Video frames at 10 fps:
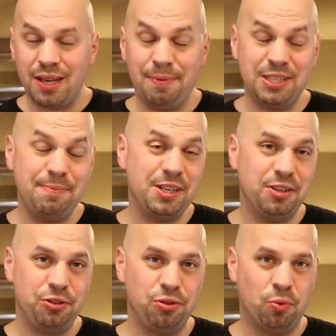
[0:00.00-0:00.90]
I'm attempting
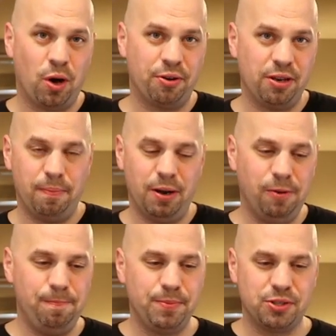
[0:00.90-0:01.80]
to do the water in the
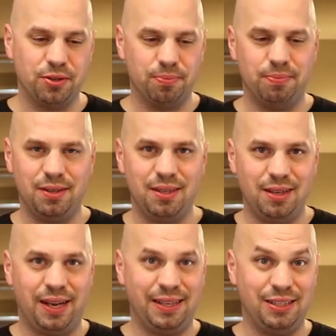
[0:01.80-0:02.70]
middle so that
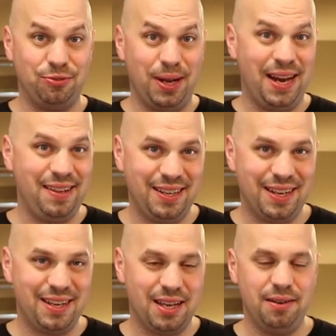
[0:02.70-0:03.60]
I can do anything
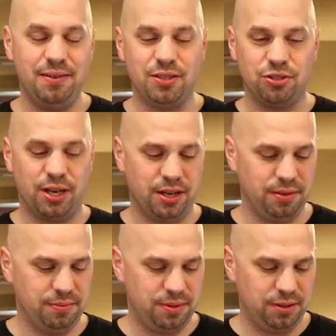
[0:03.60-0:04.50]
I can to try
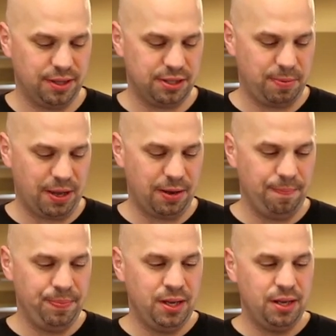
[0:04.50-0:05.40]
to cleanse the palate. All
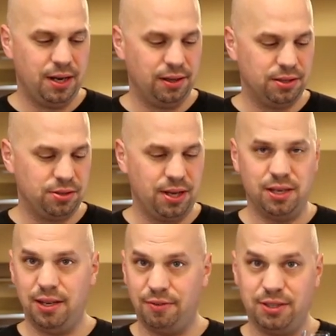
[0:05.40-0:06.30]
right, let's go ahead
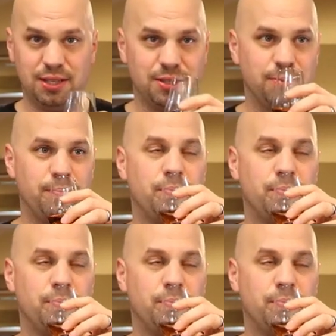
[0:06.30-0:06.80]
and have a taste.